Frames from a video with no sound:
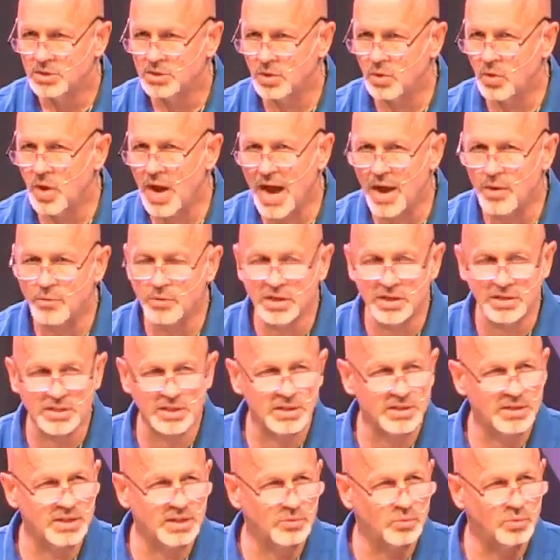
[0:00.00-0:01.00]
So how
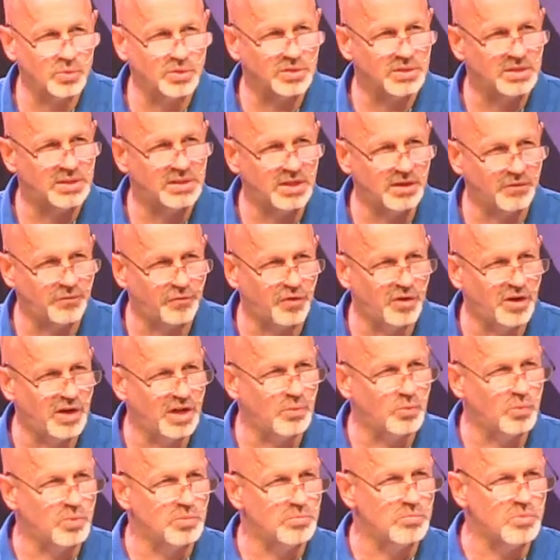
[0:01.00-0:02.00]
is it that we're
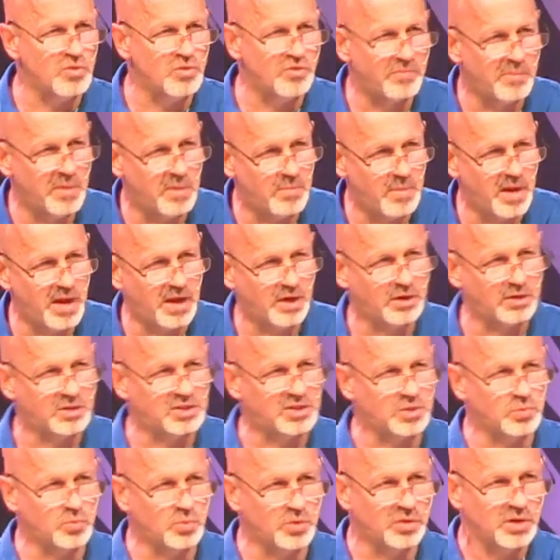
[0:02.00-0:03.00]
different and we're movement
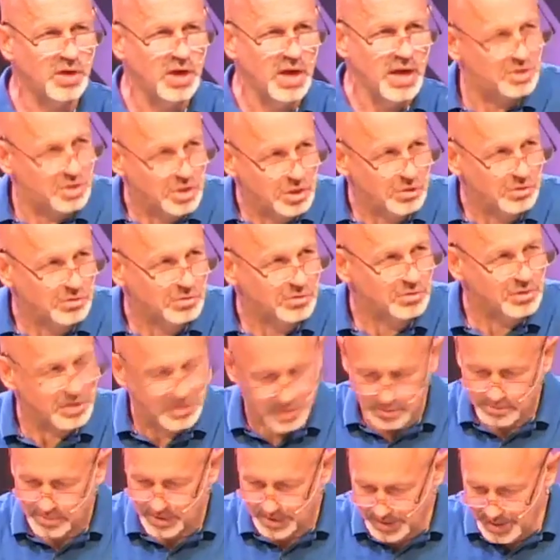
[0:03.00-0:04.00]
makers and we're shoes
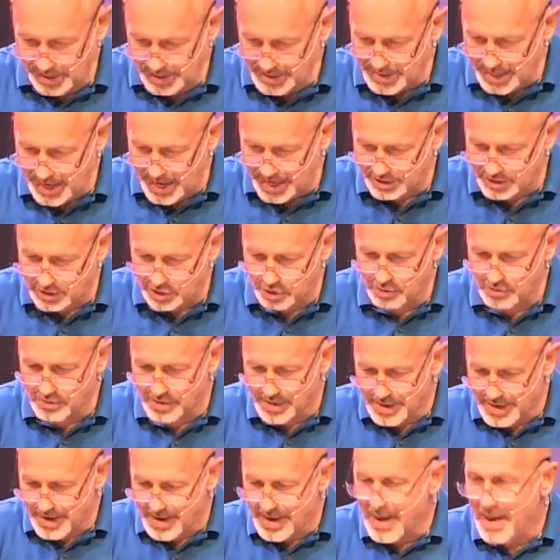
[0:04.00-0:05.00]
or something like that?
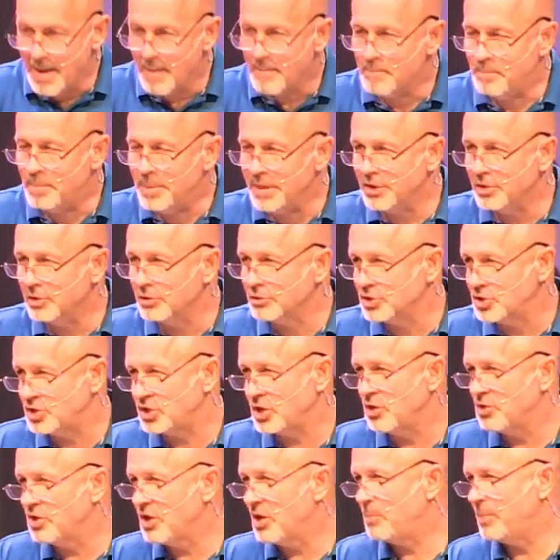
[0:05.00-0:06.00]
So Bill
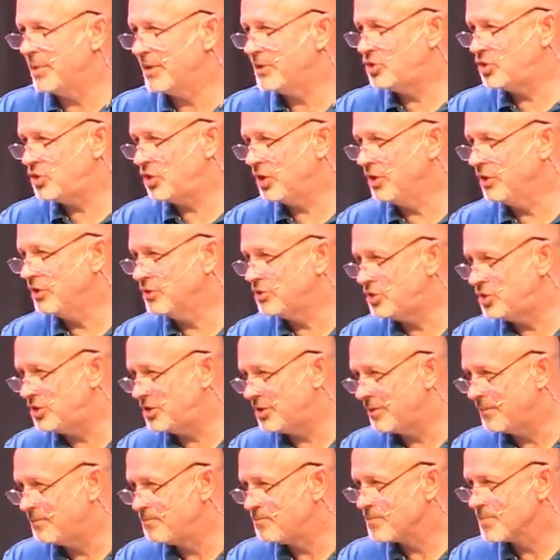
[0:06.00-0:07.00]
showed up at
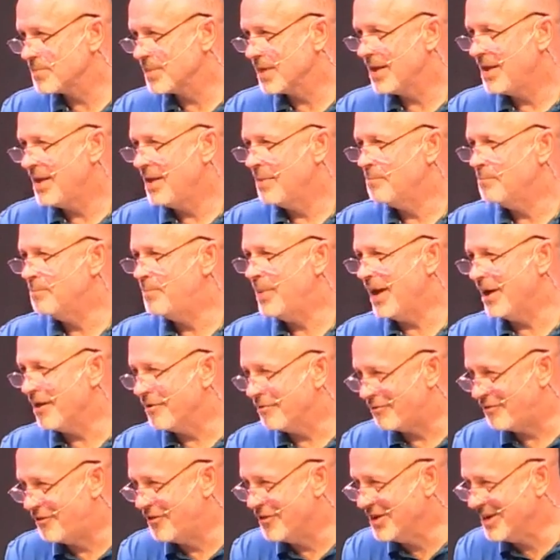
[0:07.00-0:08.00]
church
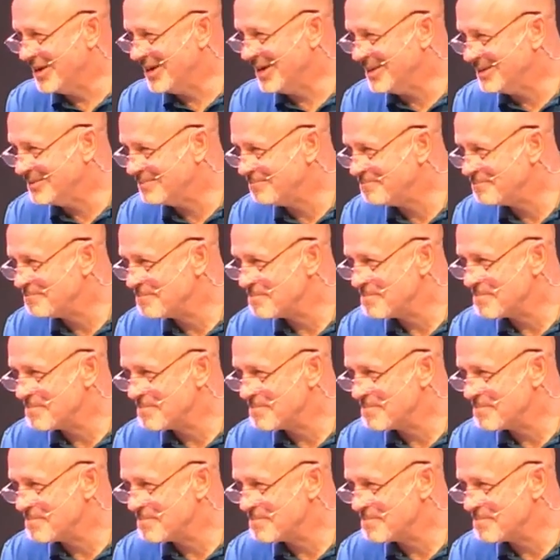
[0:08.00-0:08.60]
barefooted